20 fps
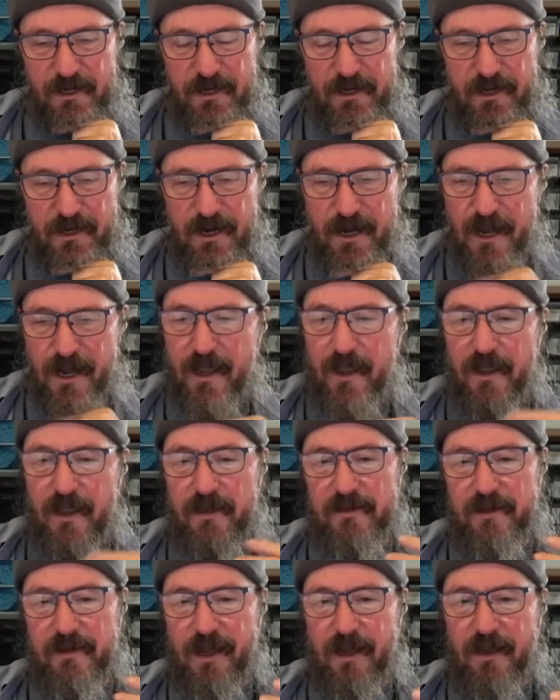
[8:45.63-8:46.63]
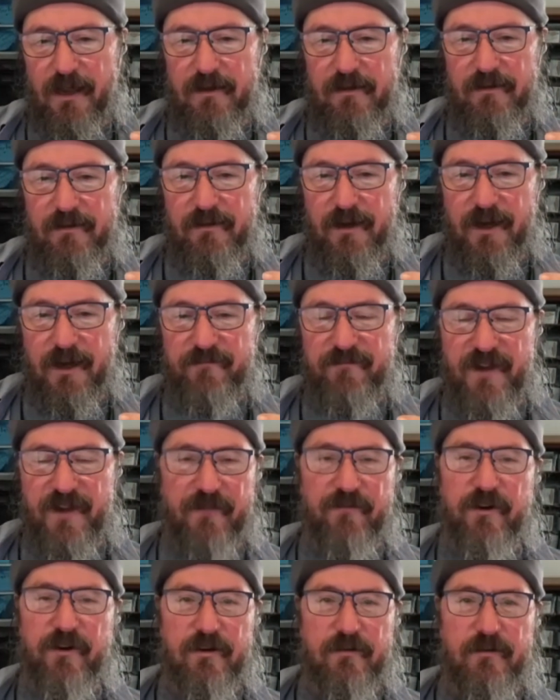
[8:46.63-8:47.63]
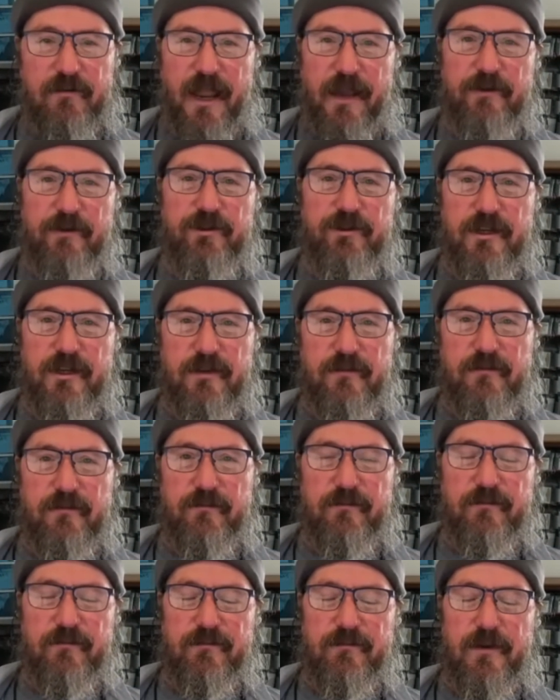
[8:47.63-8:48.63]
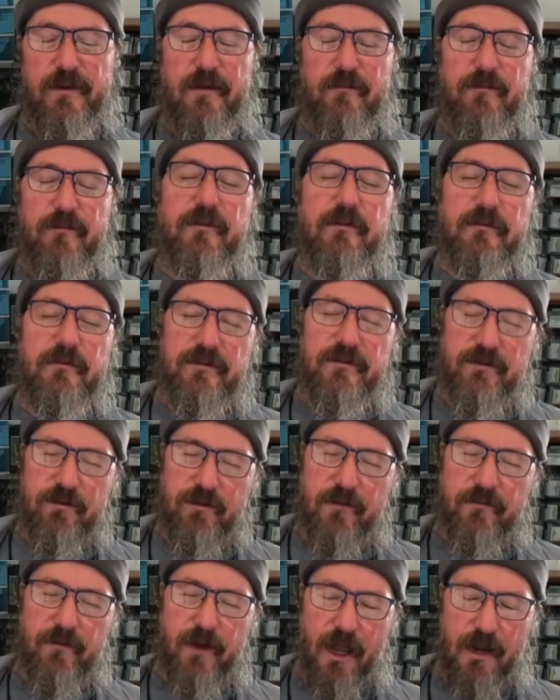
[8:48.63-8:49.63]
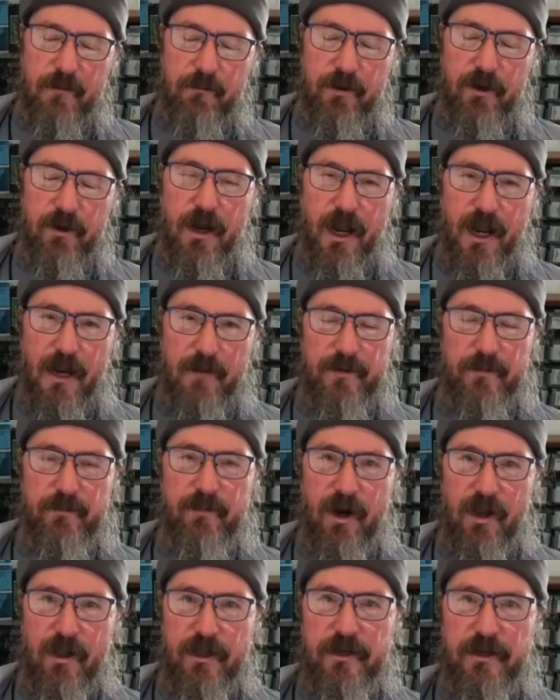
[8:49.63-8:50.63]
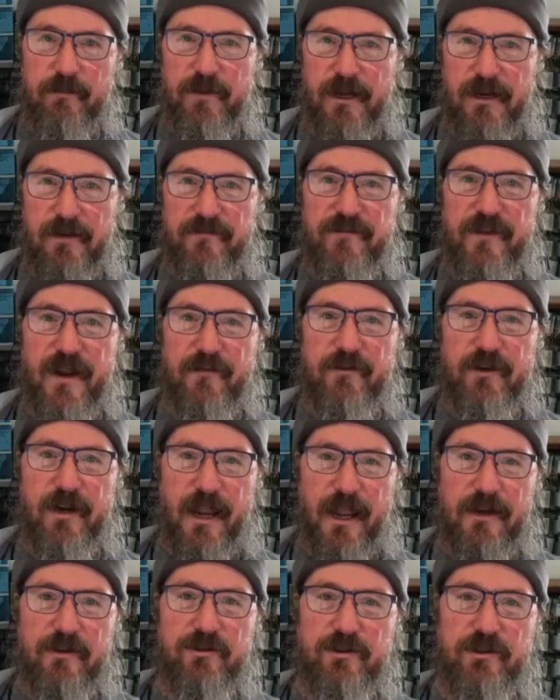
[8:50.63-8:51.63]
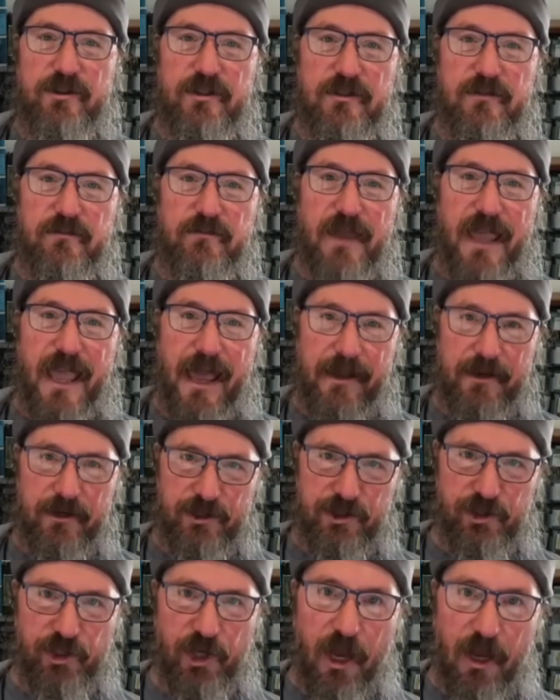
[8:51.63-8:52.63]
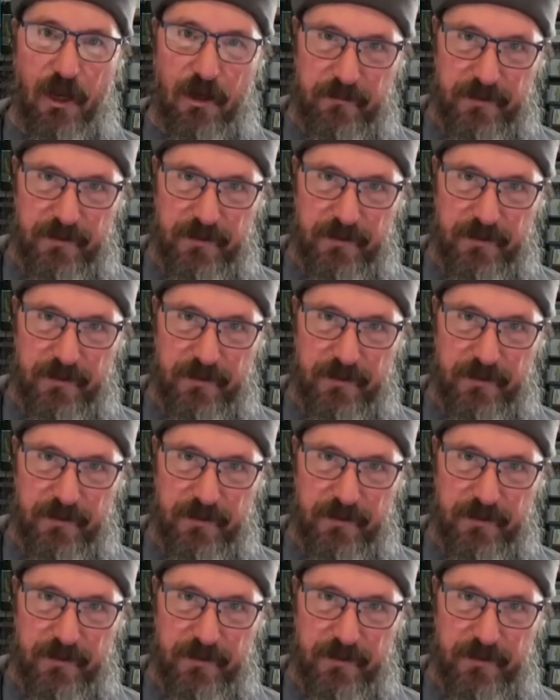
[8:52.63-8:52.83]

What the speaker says: I've never actually, sort of a hyperbolic, but I've never actually had a job.